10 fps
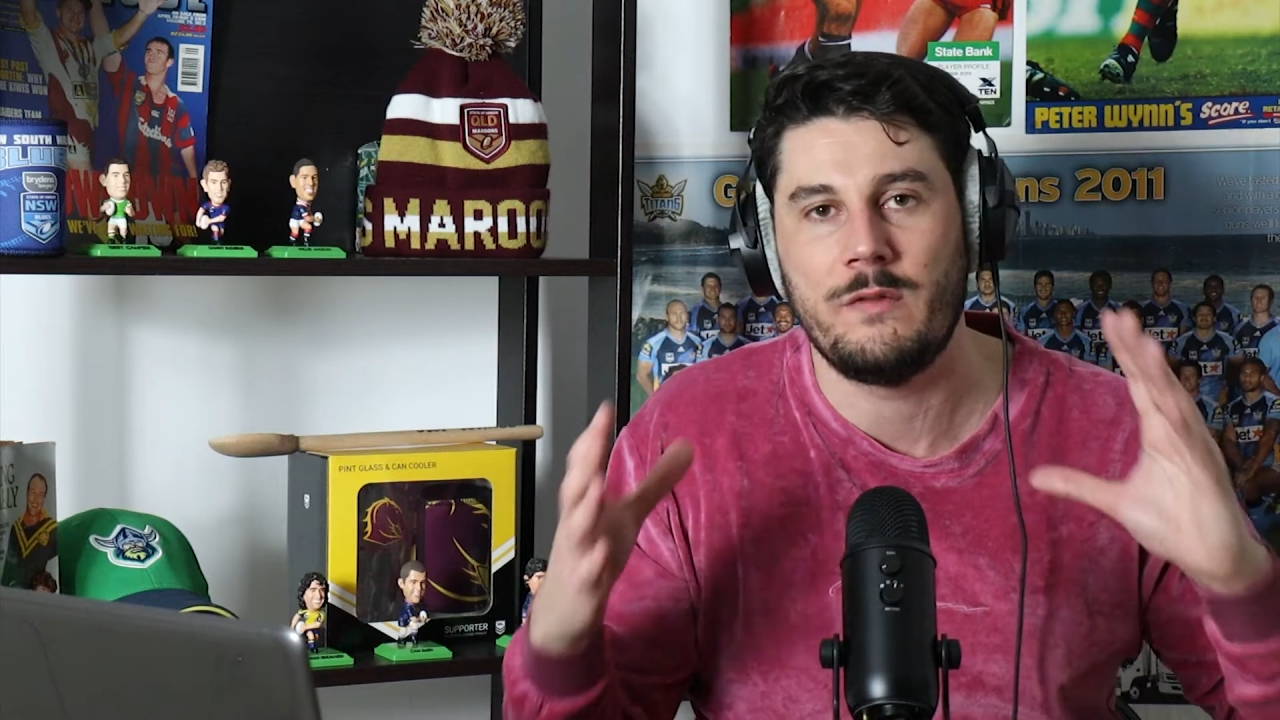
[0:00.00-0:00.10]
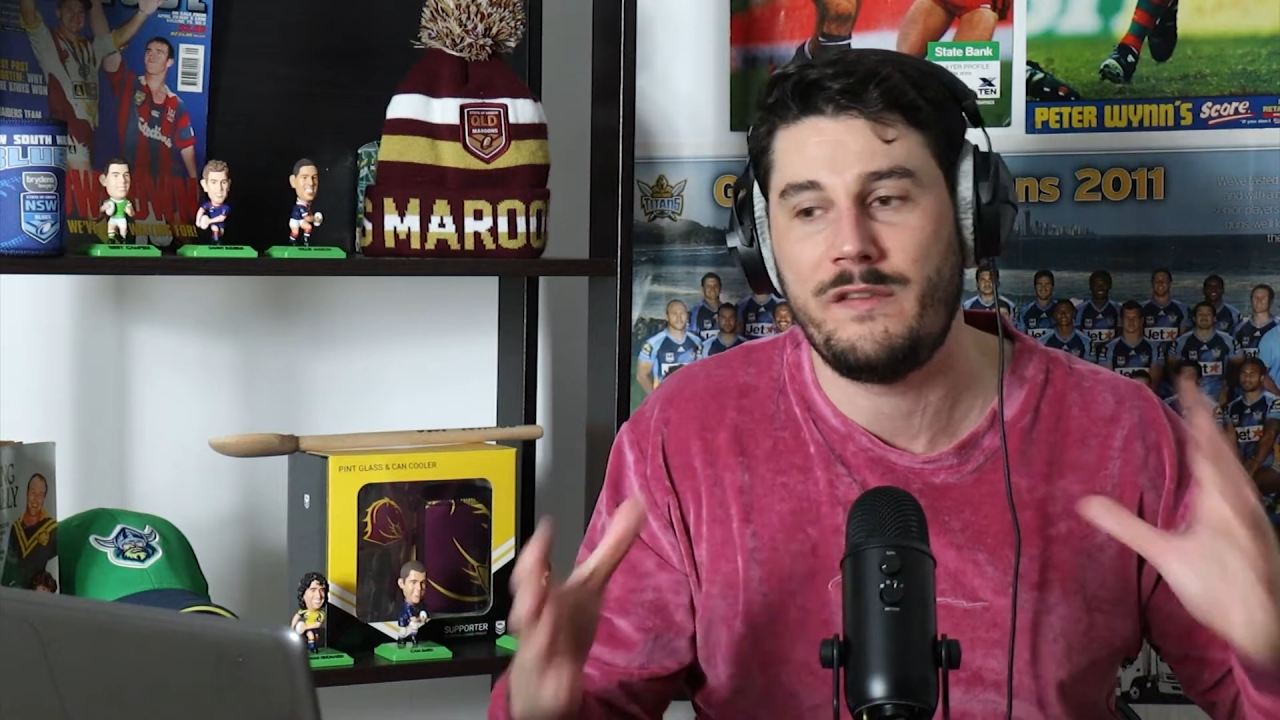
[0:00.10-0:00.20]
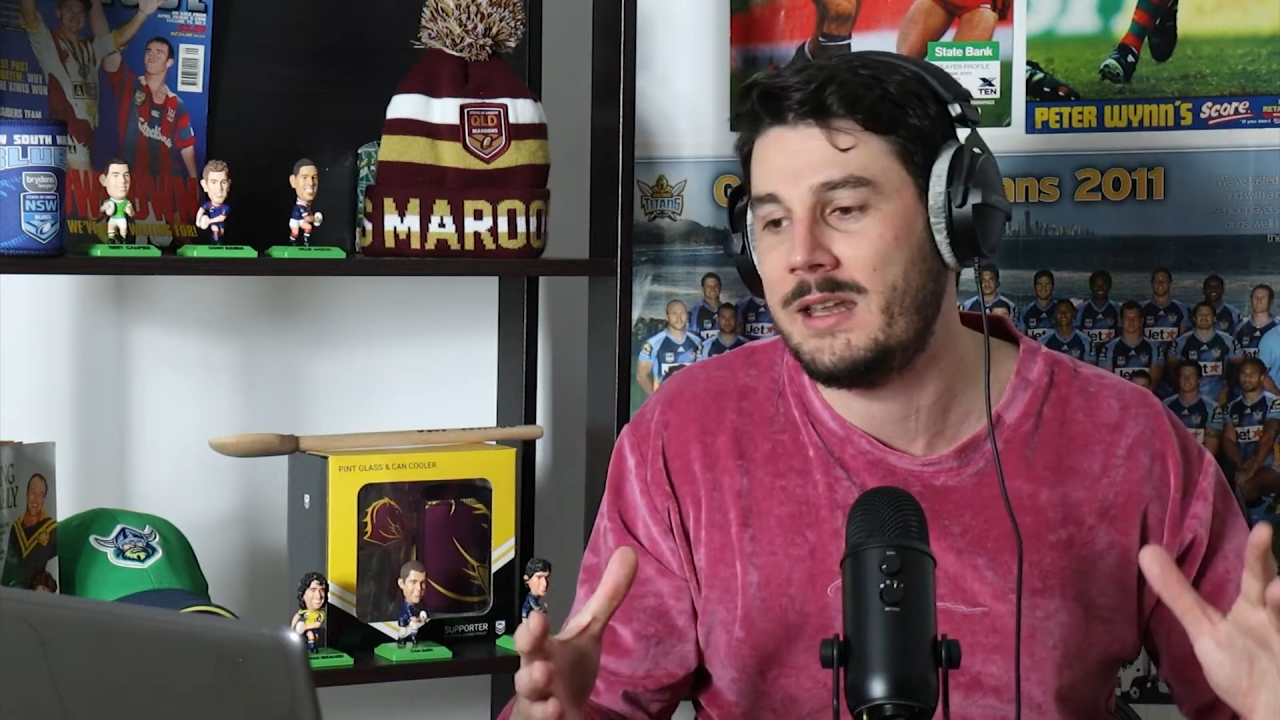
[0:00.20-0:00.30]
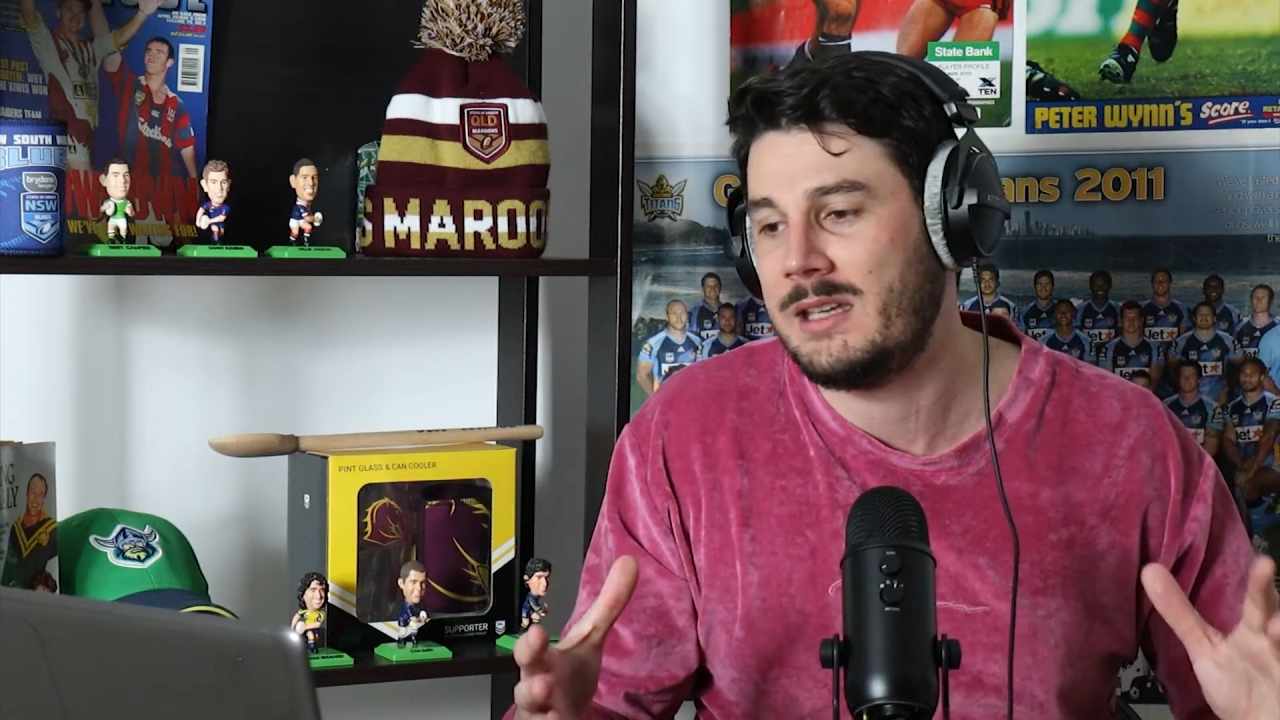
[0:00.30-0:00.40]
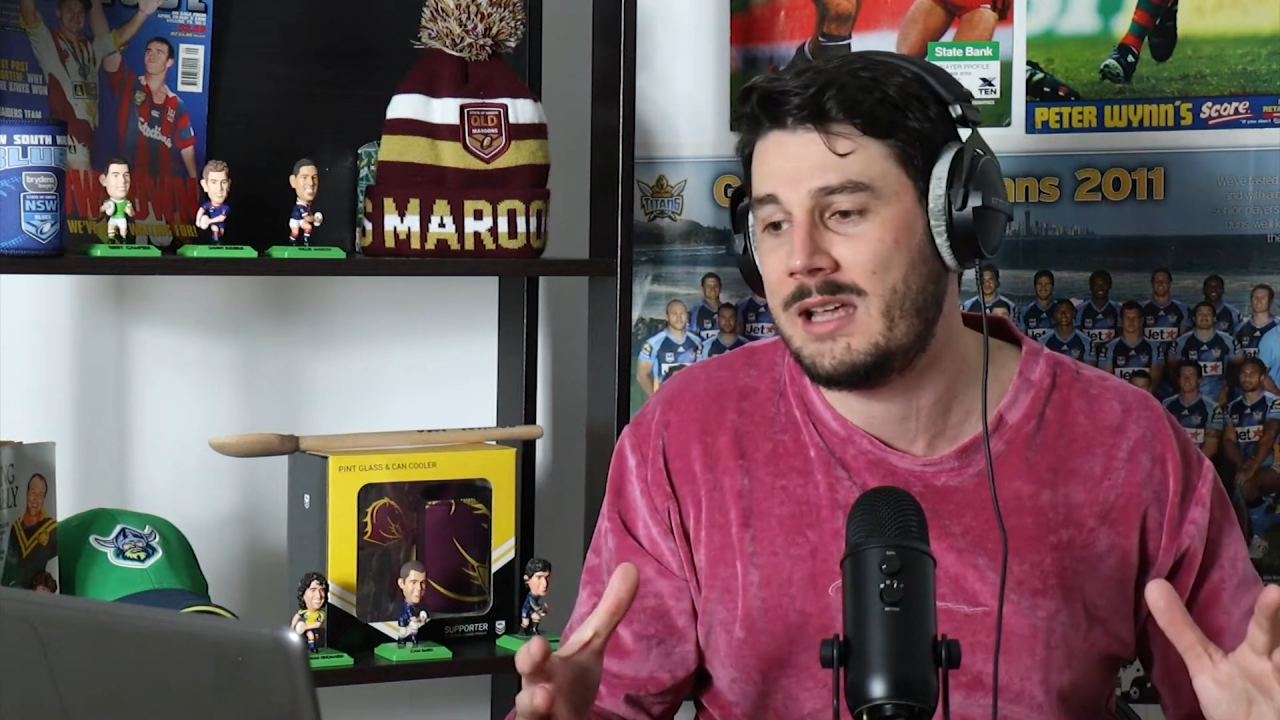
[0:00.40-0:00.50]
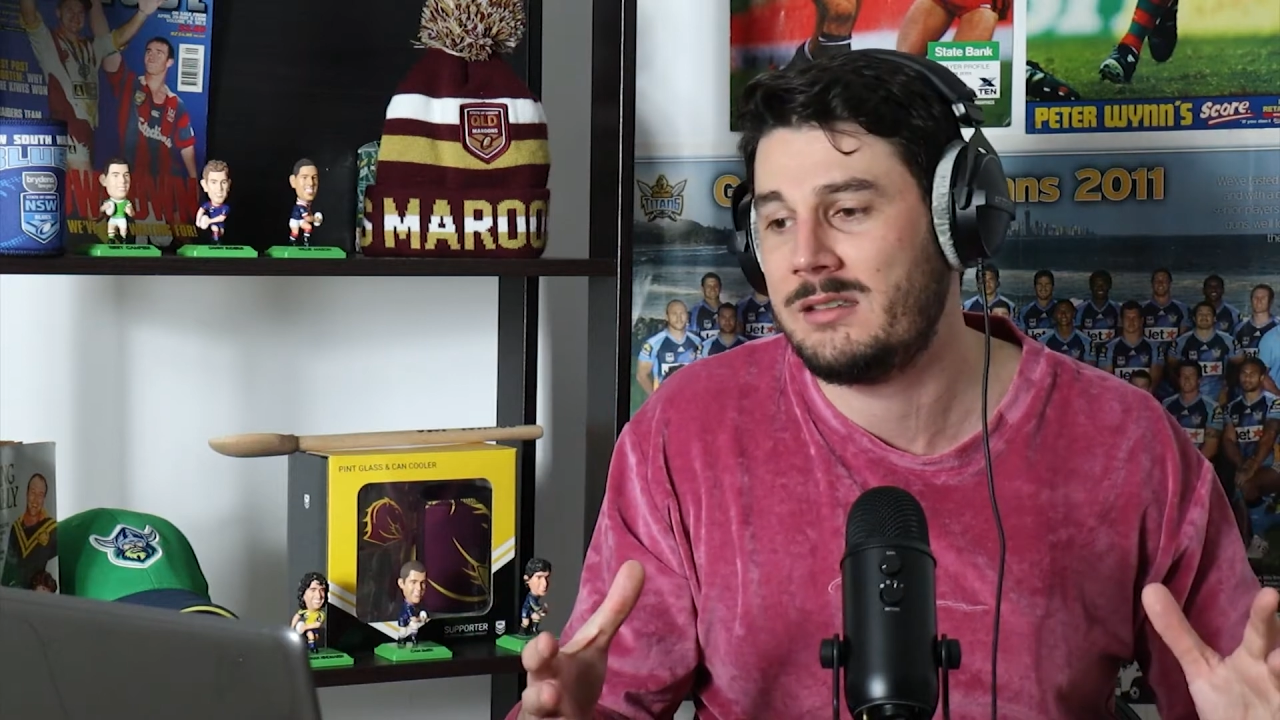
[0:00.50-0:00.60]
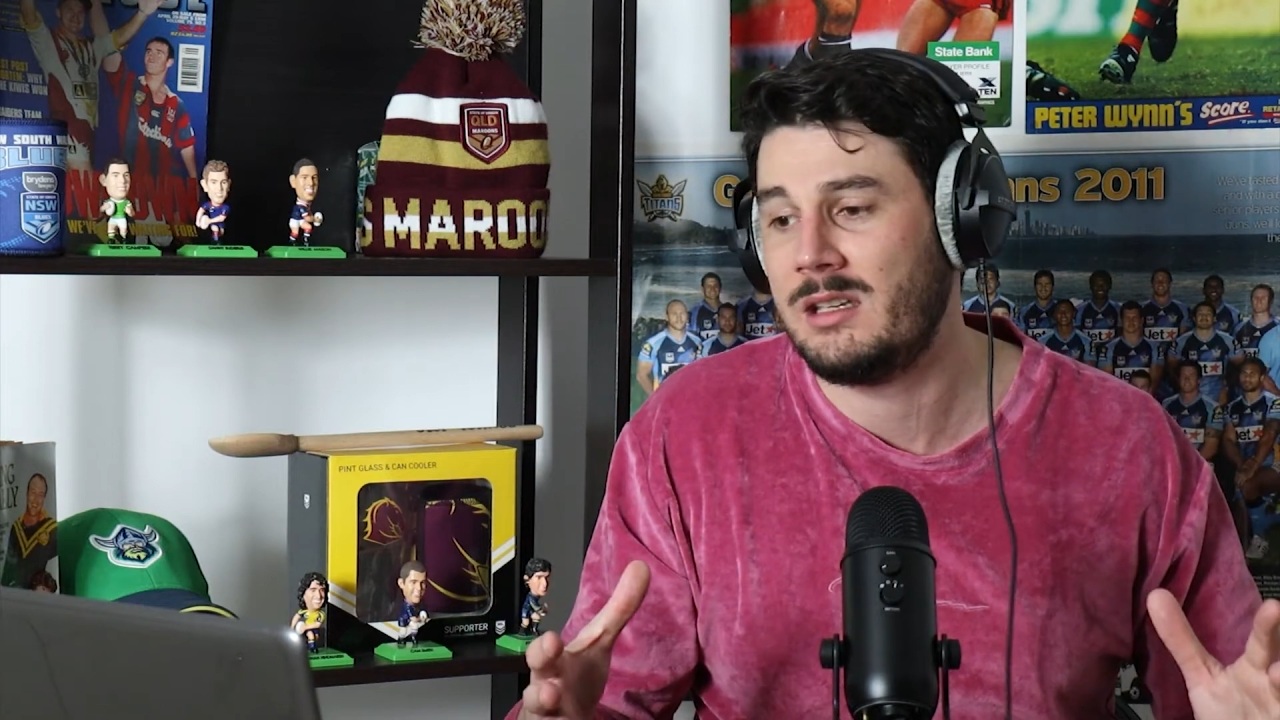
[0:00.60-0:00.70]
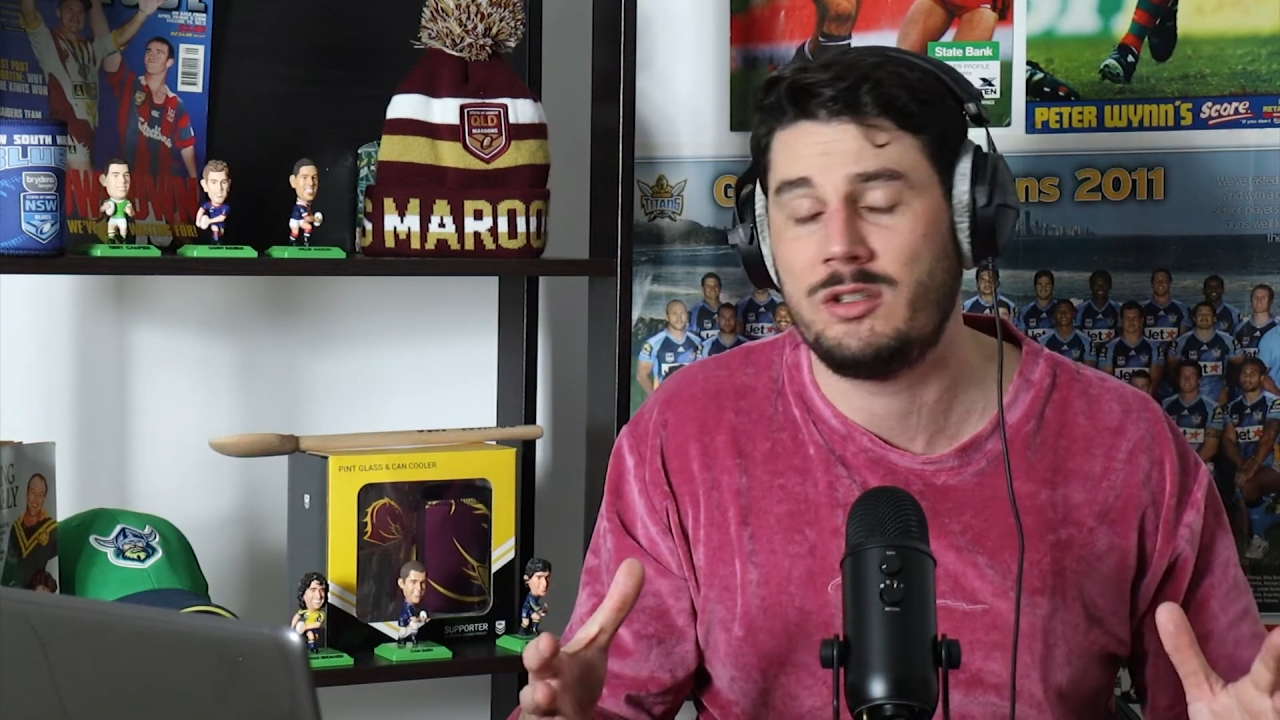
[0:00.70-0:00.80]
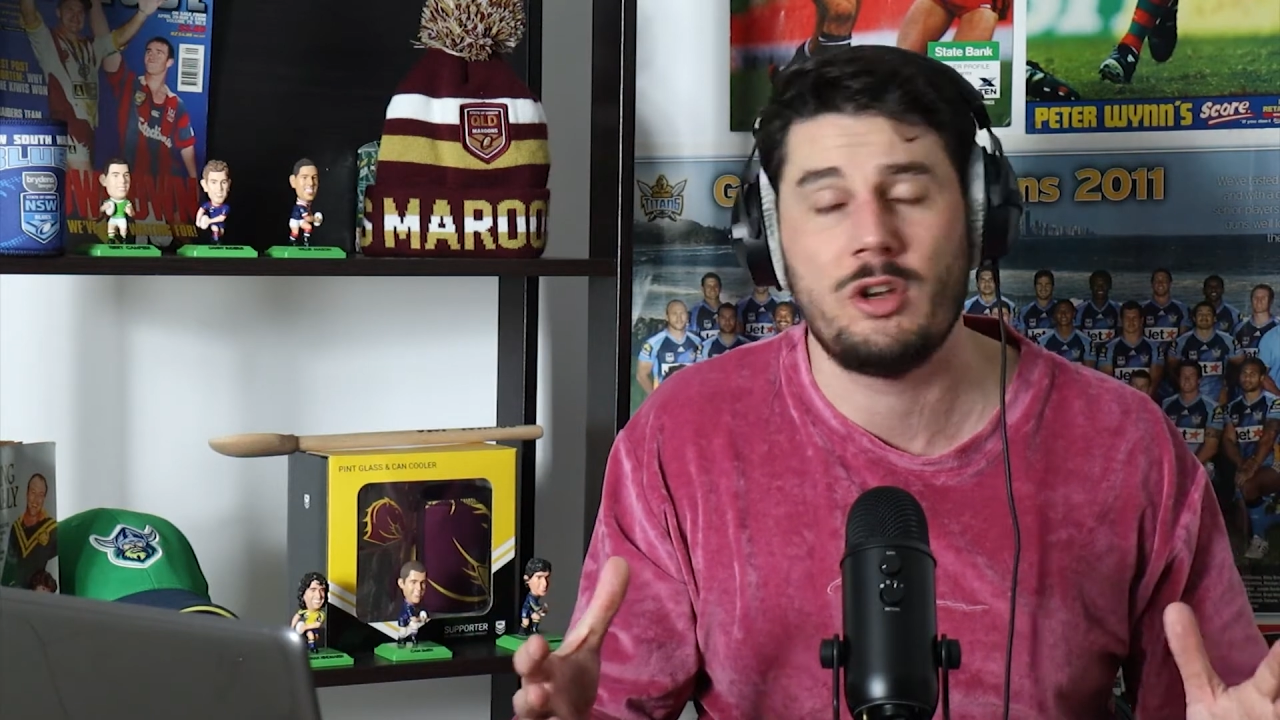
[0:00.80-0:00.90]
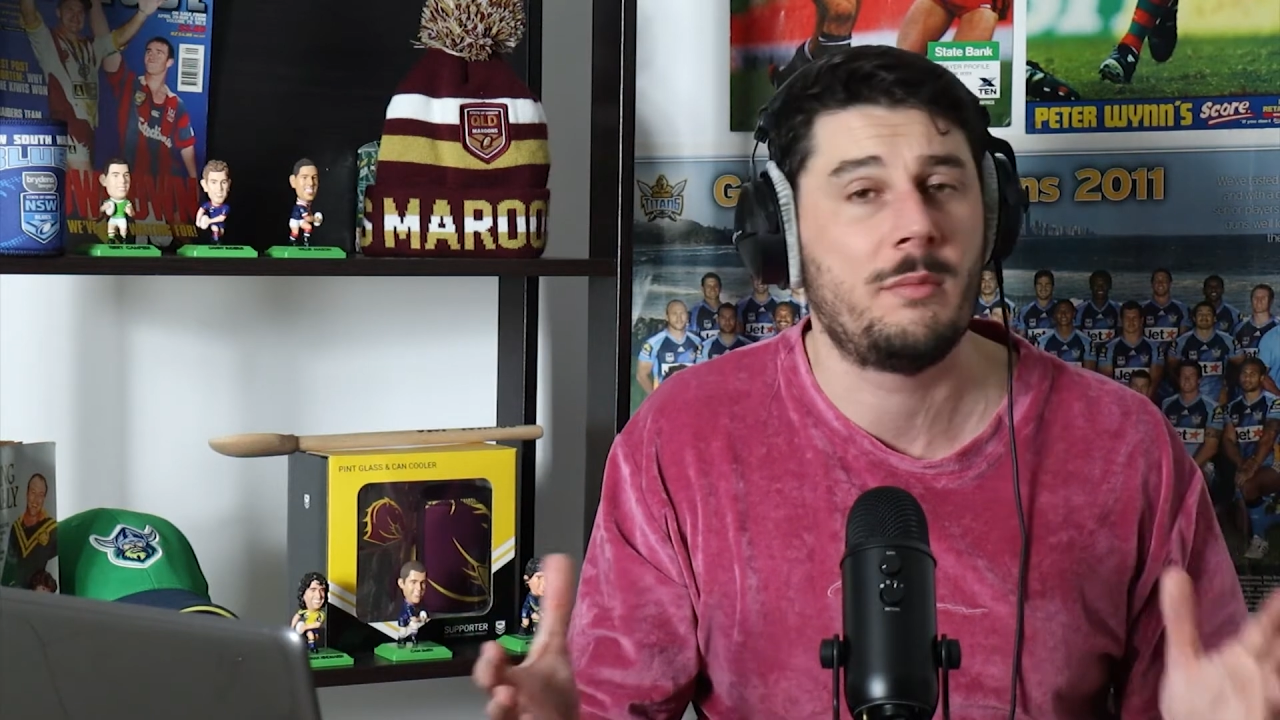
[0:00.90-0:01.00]

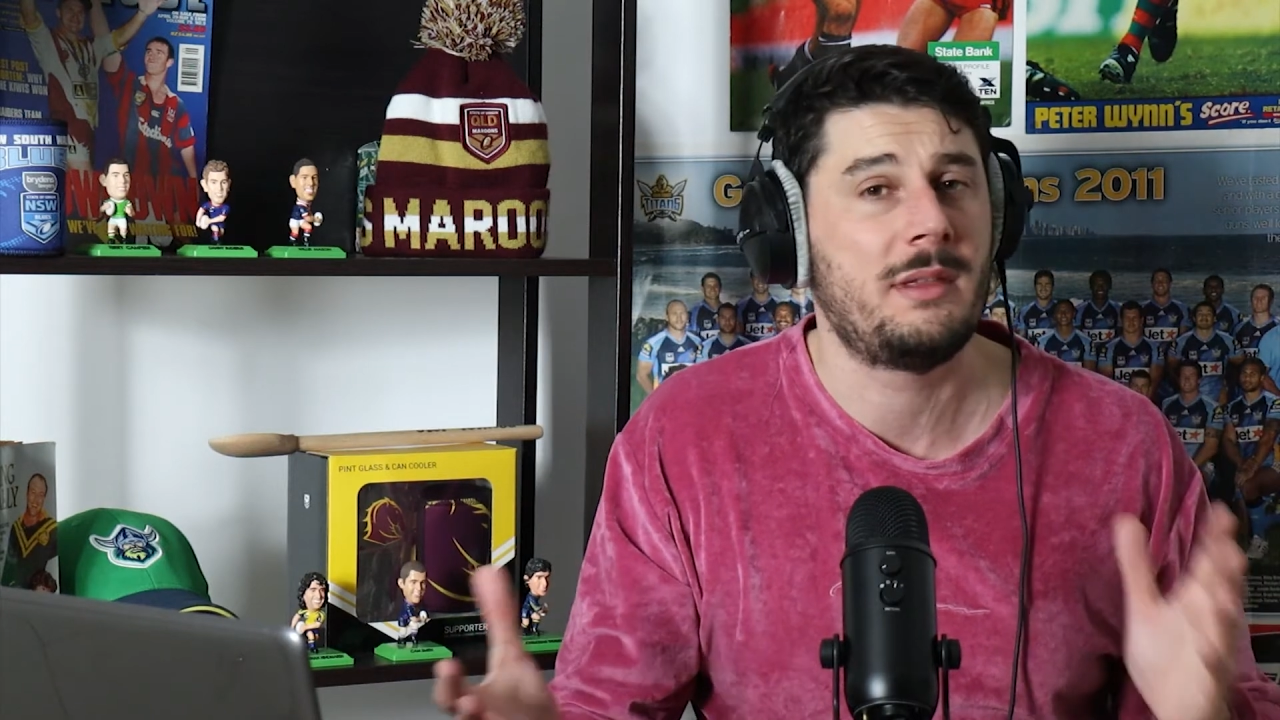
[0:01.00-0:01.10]
fantastic job